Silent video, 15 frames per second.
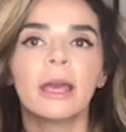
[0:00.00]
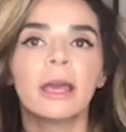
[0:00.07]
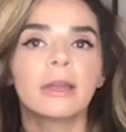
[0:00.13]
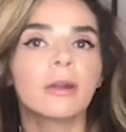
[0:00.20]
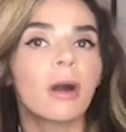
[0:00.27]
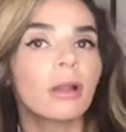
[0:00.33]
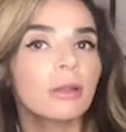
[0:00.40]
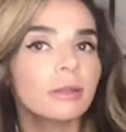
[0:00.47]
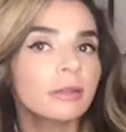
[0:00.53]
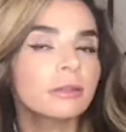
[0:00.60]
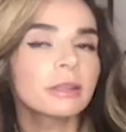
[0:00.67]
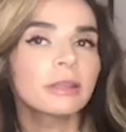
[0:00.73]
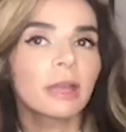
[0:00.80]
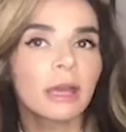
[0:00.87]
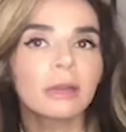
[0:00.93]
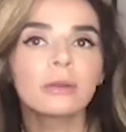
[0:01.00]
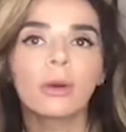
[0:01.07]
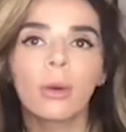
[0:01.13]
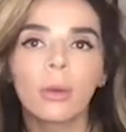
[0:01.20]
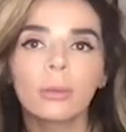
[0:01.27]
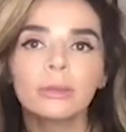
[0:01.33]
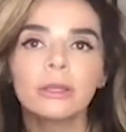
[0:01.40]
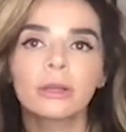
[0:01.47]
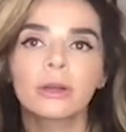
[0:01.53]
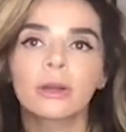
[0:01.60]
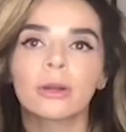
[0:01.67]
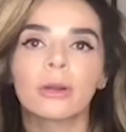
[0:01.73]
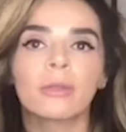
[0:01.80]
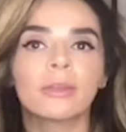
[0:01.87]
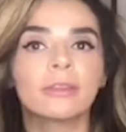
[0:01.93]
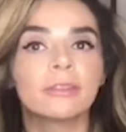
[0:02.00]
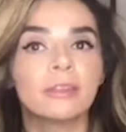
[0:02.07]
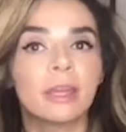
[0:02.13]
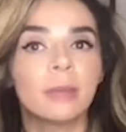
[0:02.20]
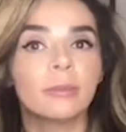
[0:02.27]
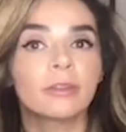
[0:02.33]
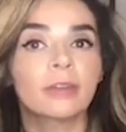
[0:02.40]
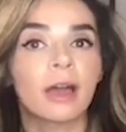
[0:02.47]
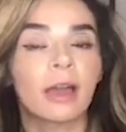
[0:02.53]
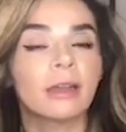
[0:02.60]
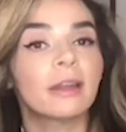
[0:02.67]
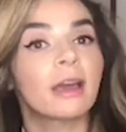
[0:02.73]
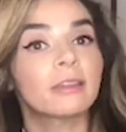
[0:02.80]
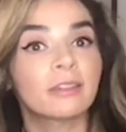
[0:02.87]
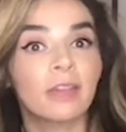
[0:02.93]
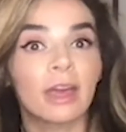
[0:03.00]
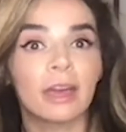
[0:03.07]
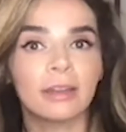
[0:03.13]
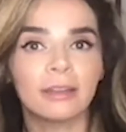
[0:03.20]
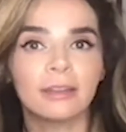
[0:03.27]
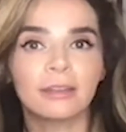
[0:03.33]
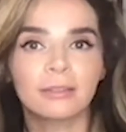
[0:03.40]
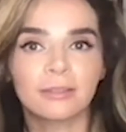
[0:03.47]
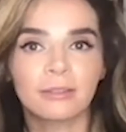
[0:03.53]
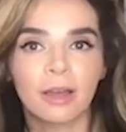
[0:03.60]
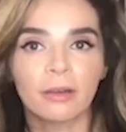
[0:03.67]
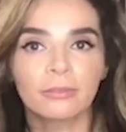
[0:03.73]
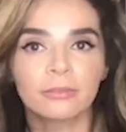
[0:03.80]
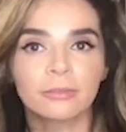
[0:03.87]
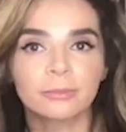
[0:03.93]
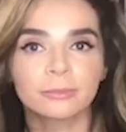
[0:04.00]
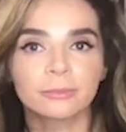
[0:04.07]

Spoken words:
And all of these, again, only occur on the same side as the headache itself.